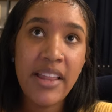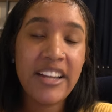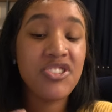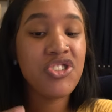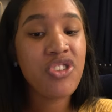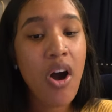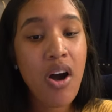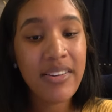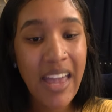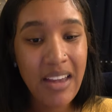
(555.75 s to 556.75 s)

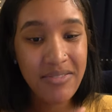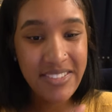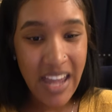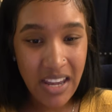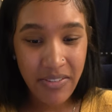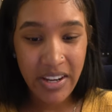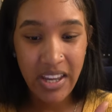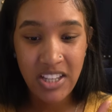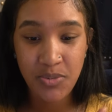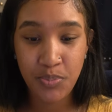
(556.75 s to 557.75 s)
Saul gave David
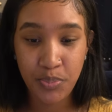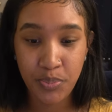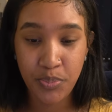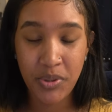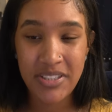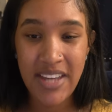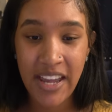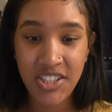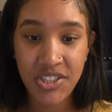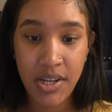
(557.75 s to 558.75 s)
his
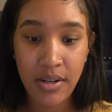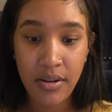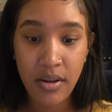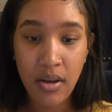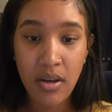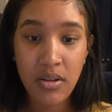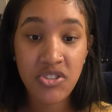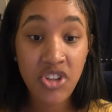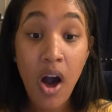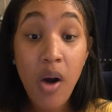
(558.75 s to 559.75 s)
protection.
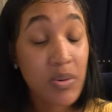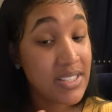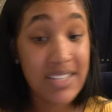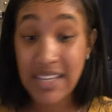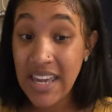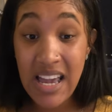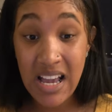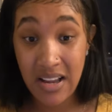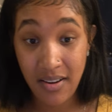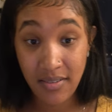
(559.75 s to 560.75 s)
Saul was the
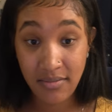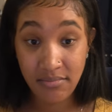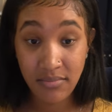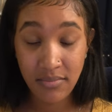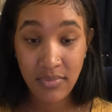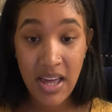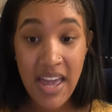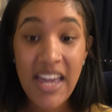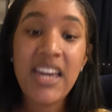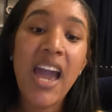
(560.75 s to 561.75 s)
king.
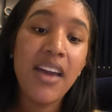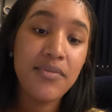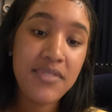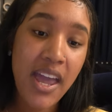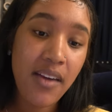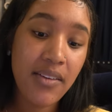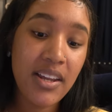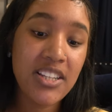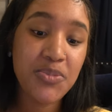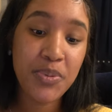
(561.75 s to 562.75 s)
He gave David
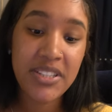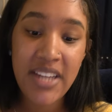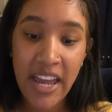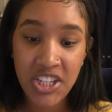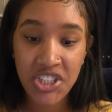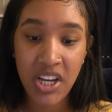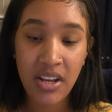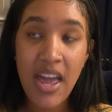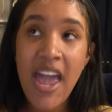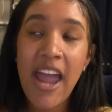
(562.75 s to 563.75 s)
his protection.
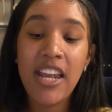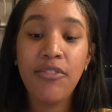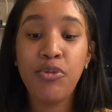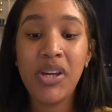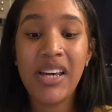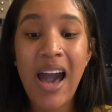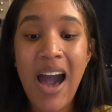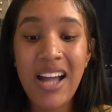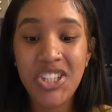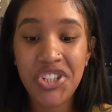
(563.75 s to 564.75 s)
And if we
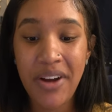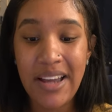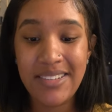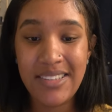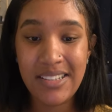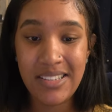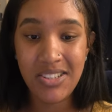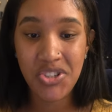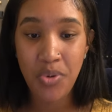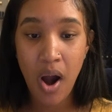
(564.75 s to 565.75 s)
contrast this
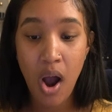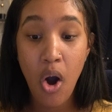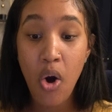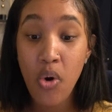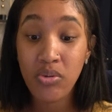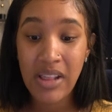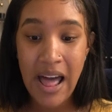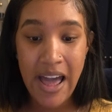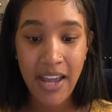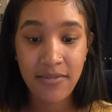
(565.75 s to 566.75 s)
into our own
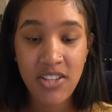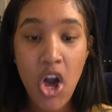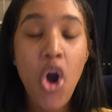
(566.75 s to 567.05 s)
lives,